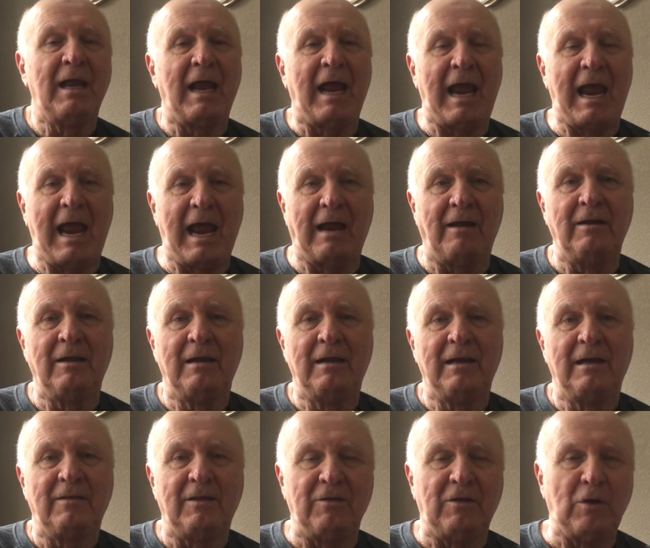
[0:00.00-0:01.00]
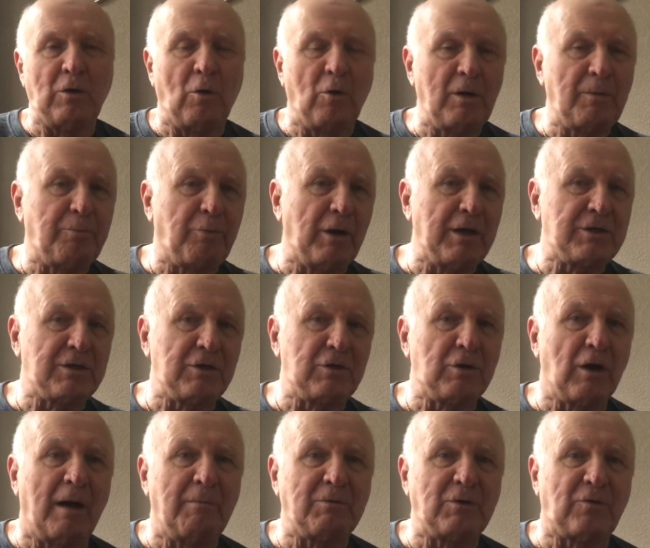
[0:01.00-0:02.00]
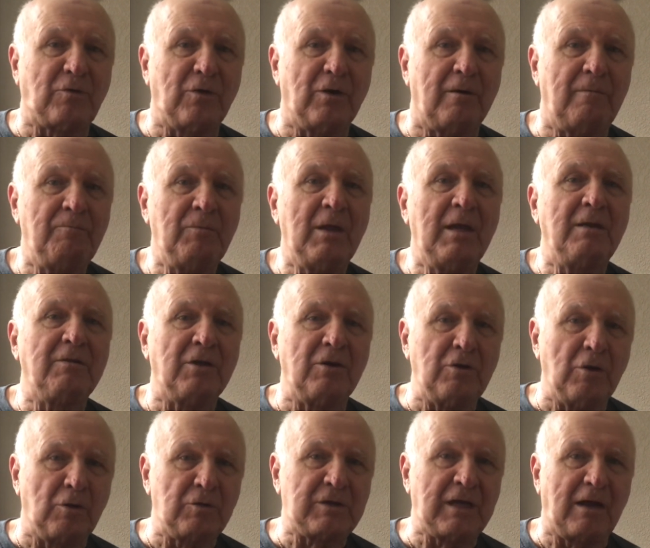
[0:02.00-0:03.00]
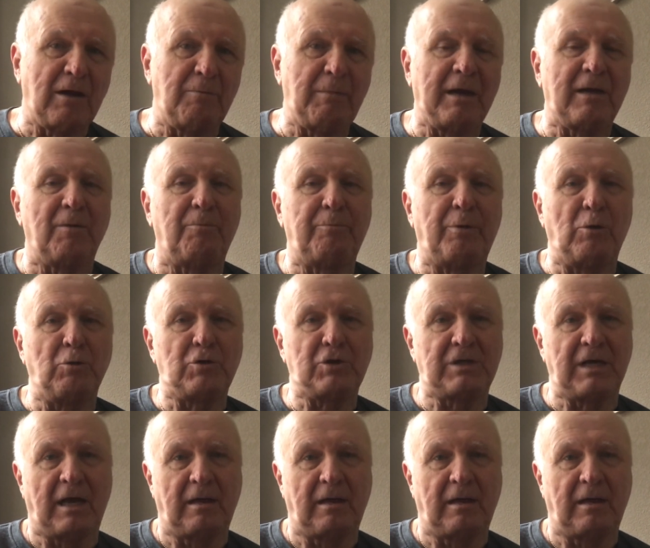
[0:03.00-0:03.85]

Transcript: And they're the only place in Thomasville that knows how to make a poached